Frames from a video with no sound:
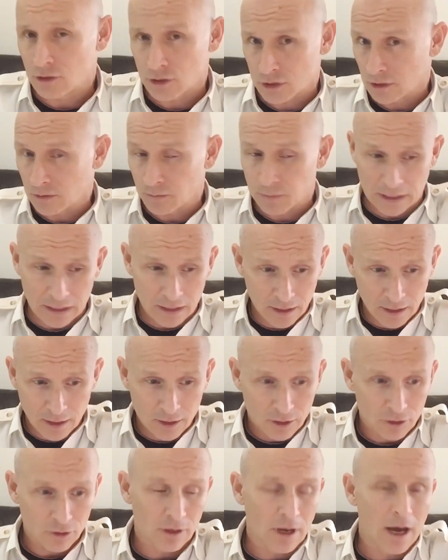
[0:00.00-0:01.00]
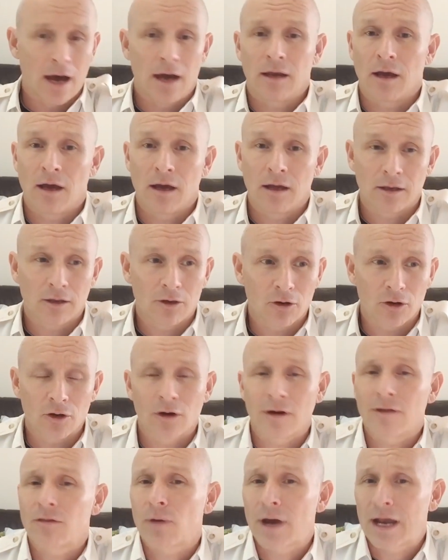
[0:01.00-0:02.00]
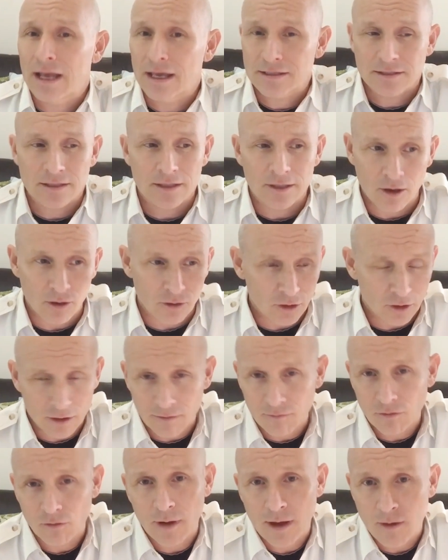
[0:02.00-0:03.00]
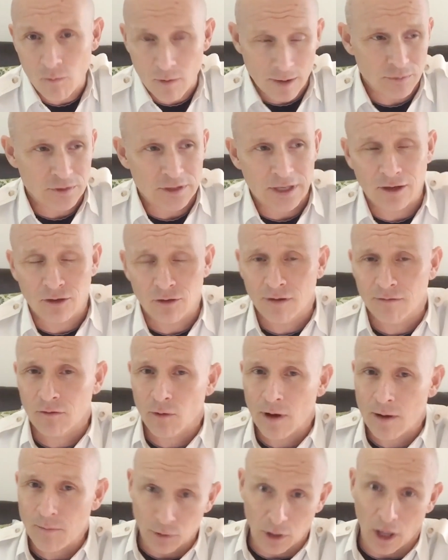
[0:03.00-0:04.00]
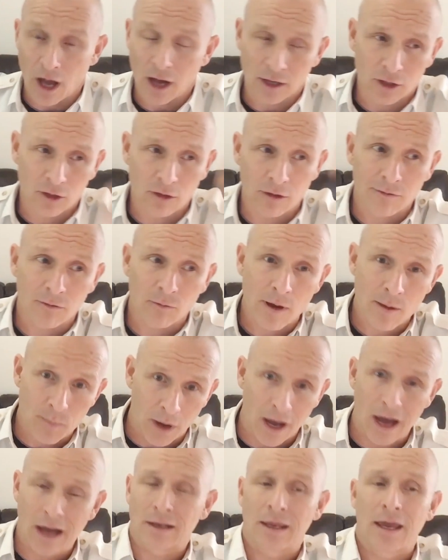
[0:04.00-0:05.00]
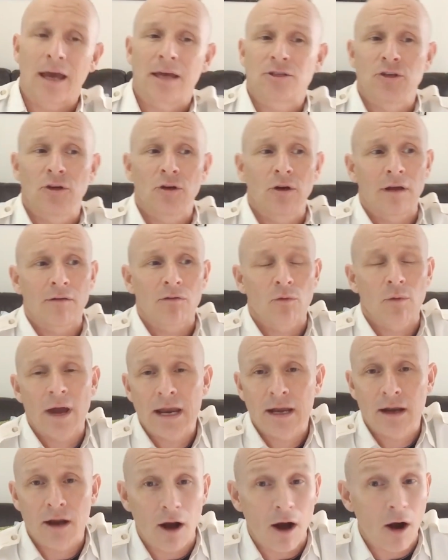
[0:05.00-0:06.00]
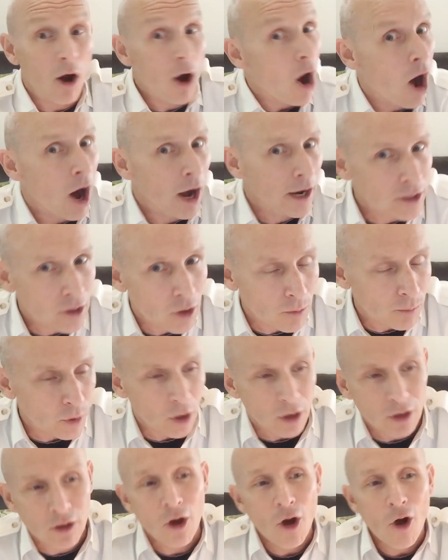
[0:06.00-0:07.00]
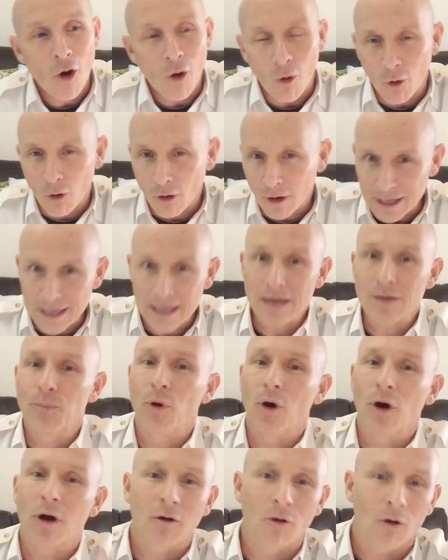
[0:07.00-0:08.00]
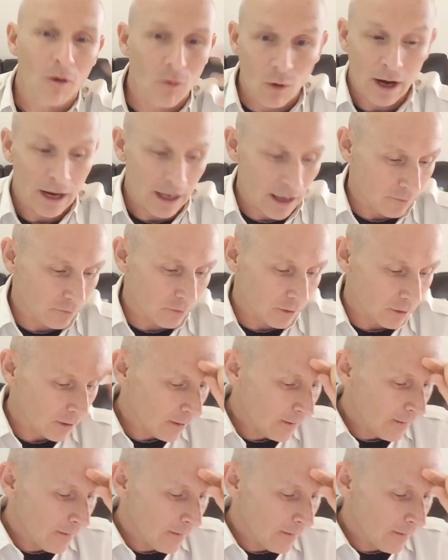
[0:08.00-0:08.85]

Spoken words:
should be. You're not, you don't have the right SEO. You don't have the right website. You don't have the right blog. You don't have the right podcast. You don't have the right audiobook or ebook or whatever.